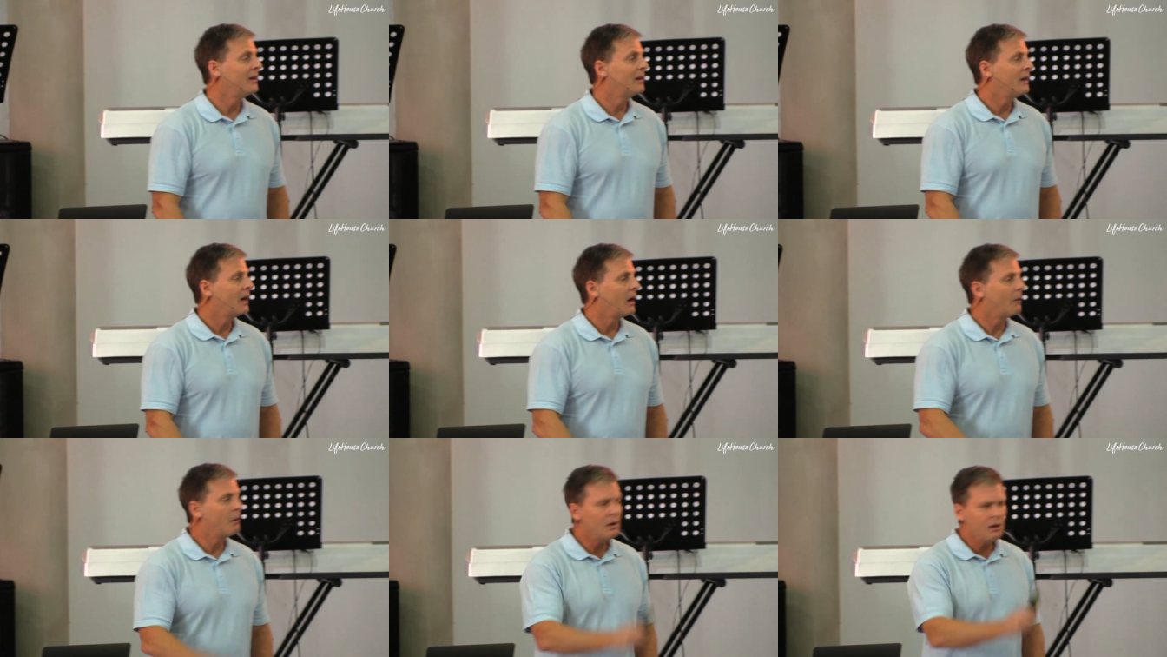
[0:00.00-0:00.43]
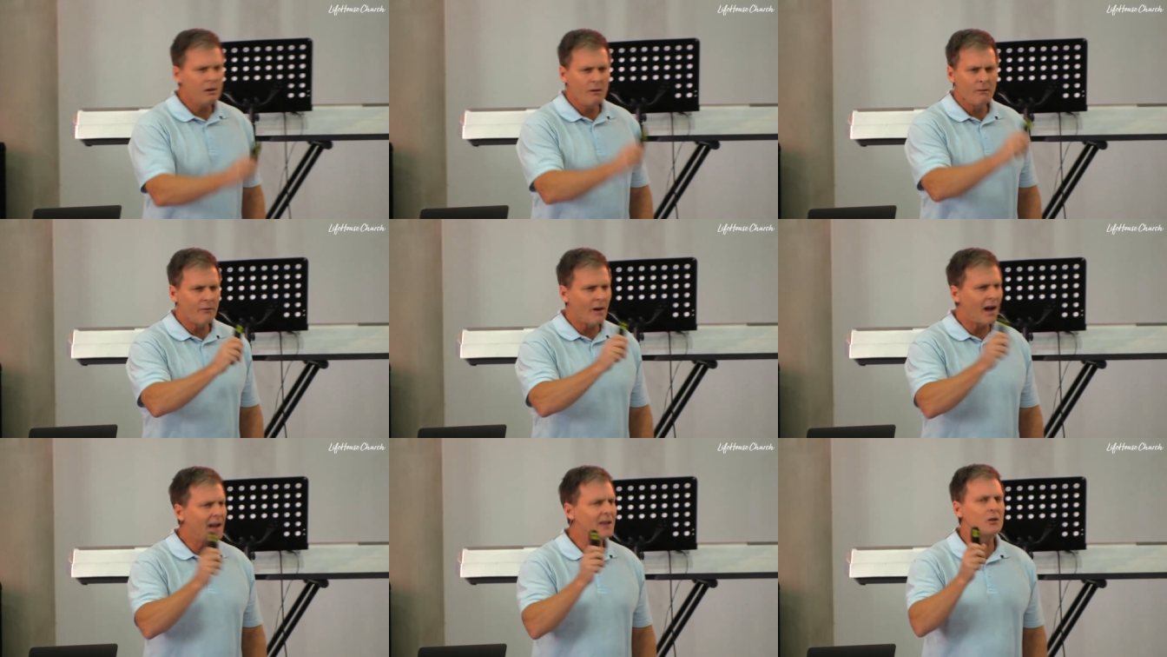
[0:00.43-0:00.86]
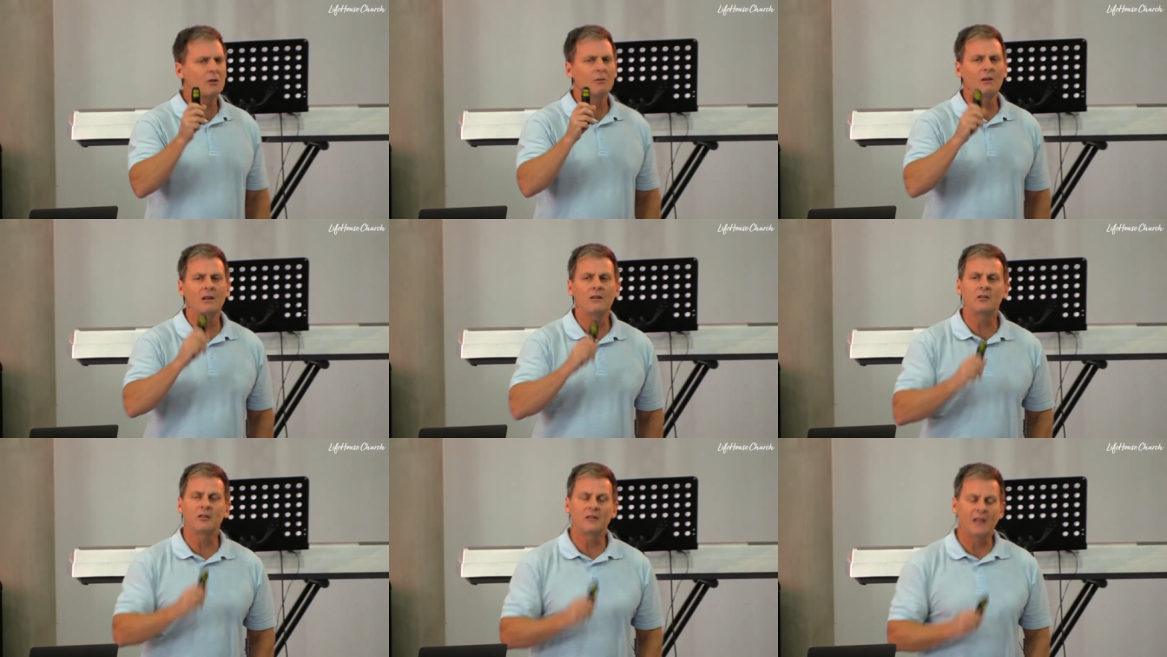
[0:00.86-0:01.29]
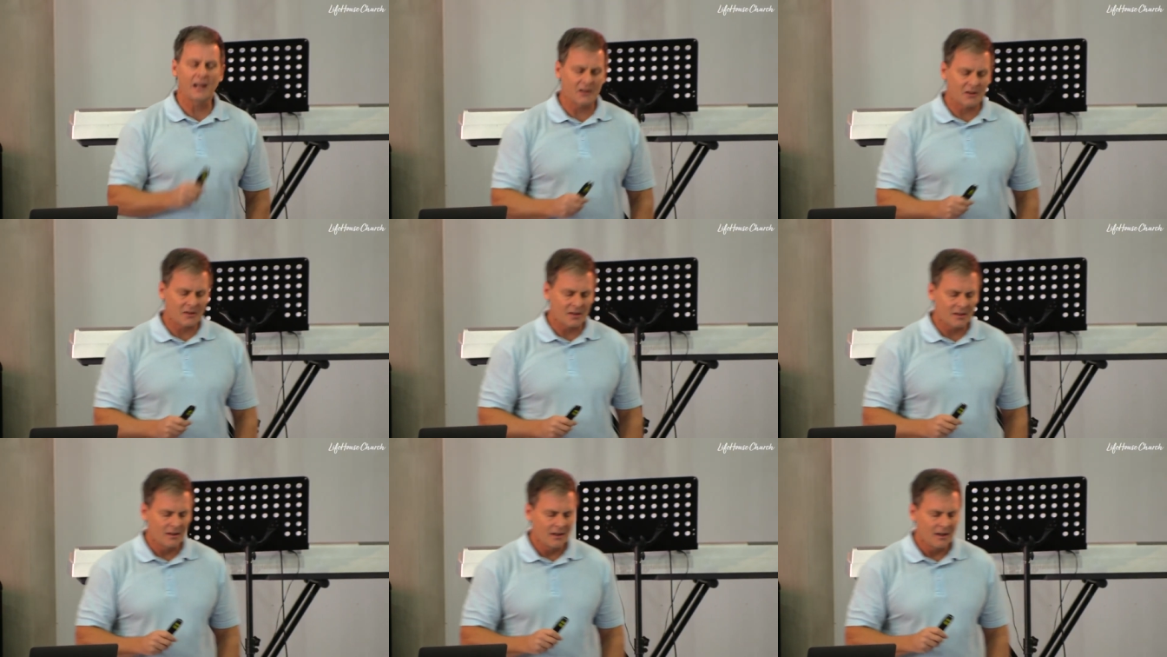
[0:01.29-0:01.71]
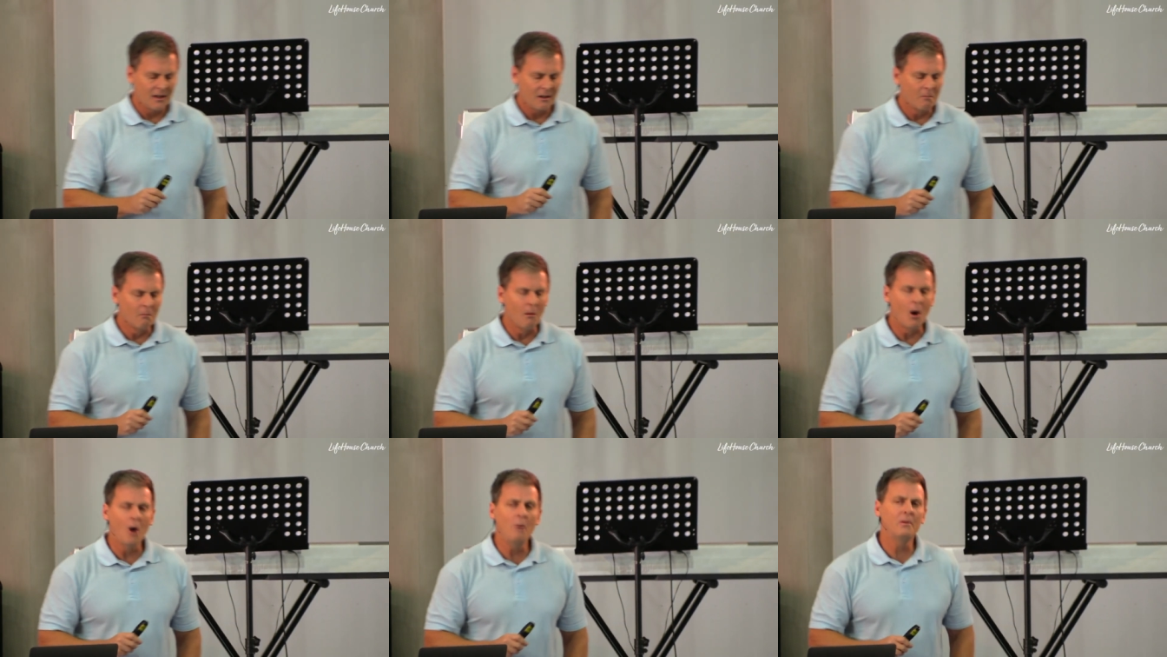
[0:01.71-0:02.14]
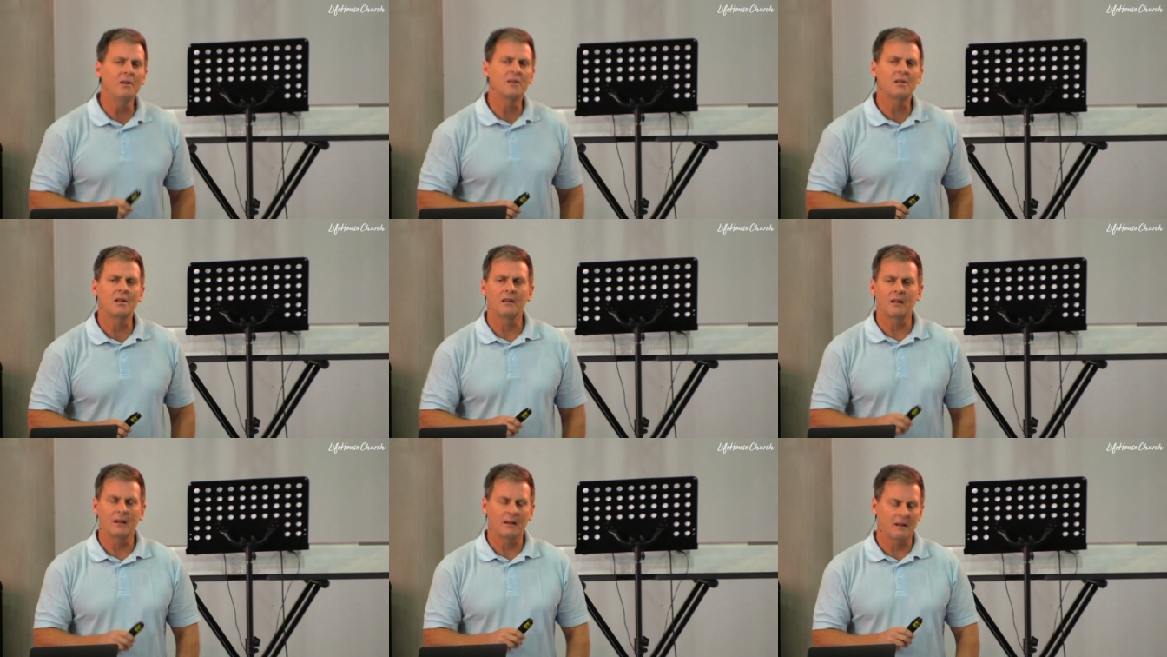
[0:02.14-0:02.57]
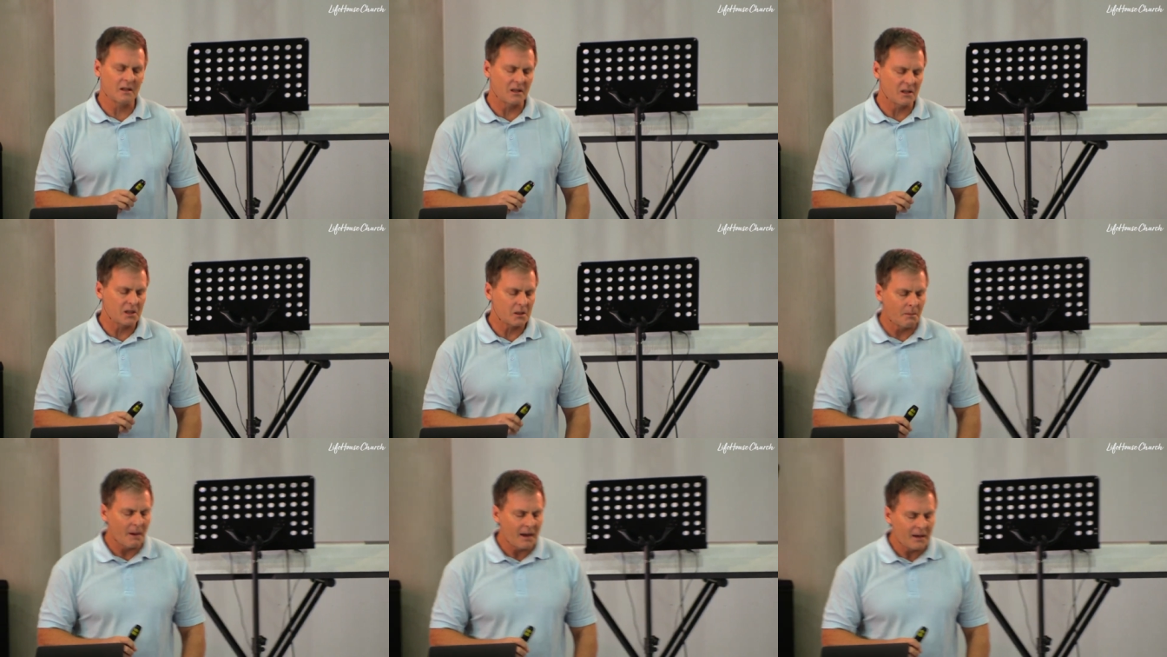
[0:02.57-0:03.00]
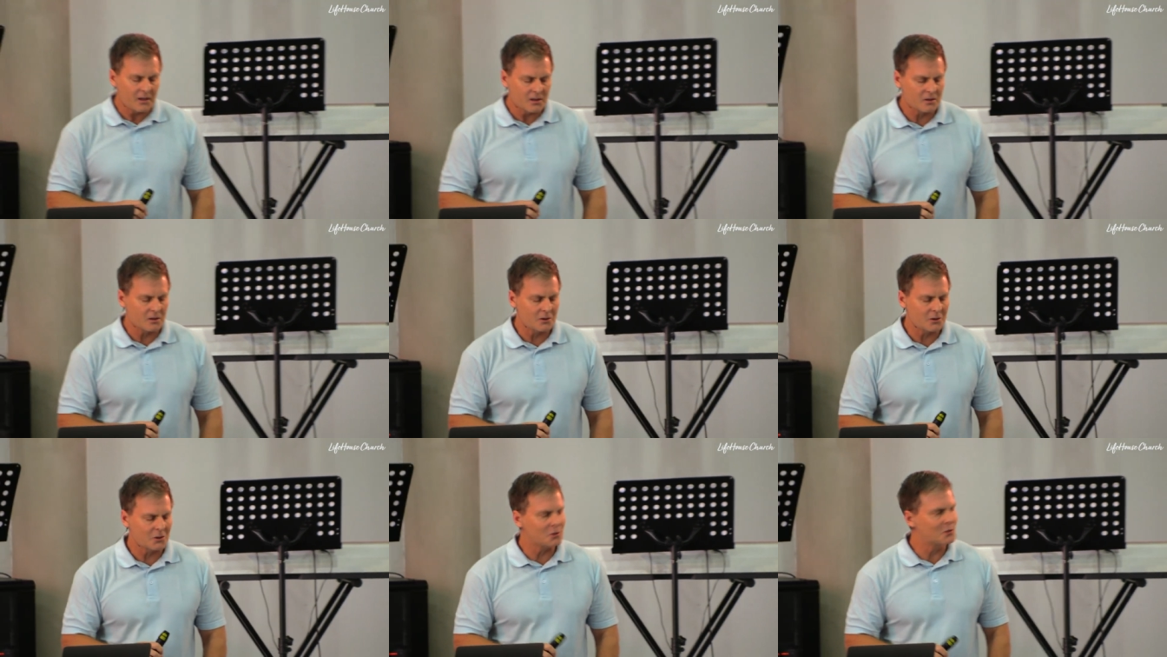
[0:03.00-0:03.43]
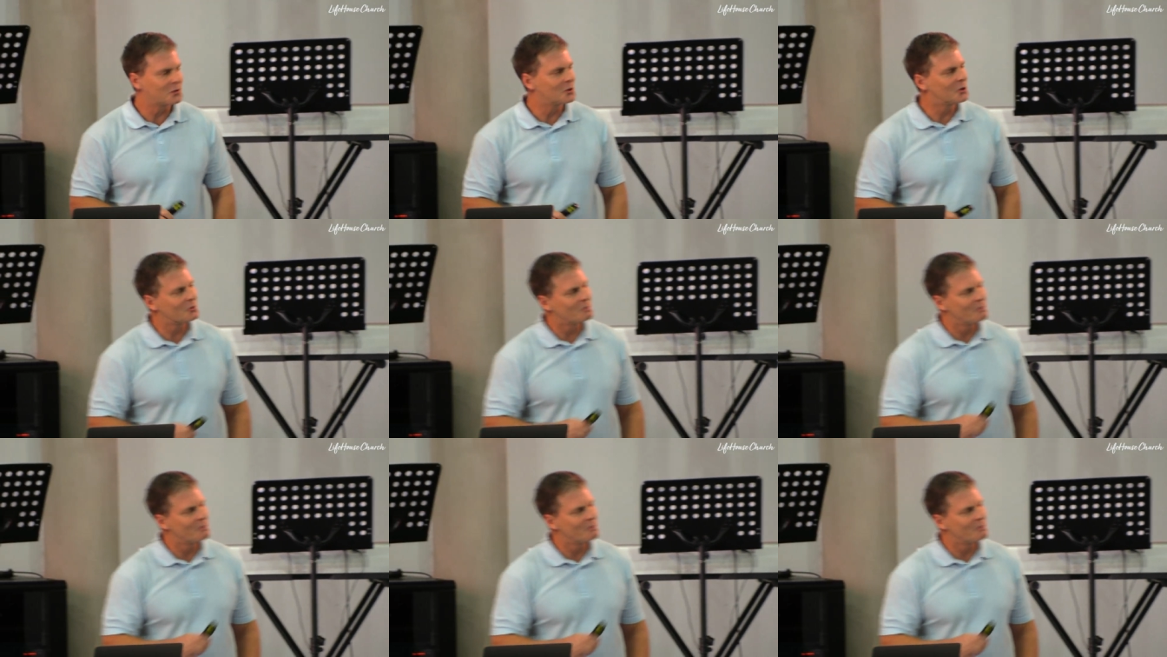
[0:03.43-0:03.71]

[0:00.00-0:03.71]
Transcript: And we'll invite you into that moment, a space to, to